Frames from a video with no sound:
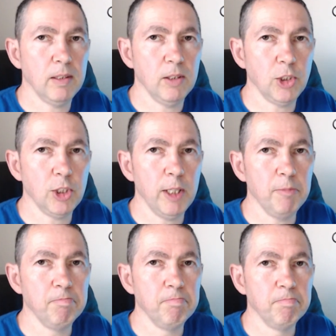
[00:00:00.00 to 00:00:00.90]
It's a
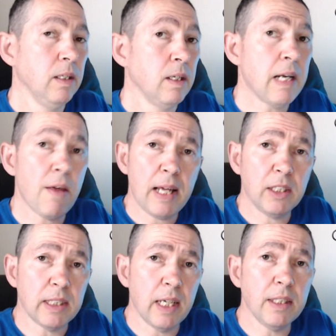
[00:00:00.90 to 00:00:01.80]
shame. Now that
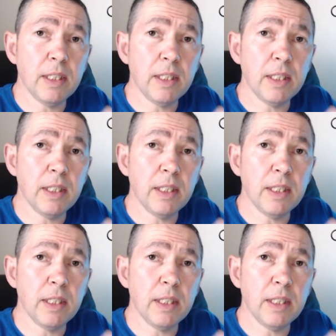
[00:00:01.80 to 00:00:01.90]
said,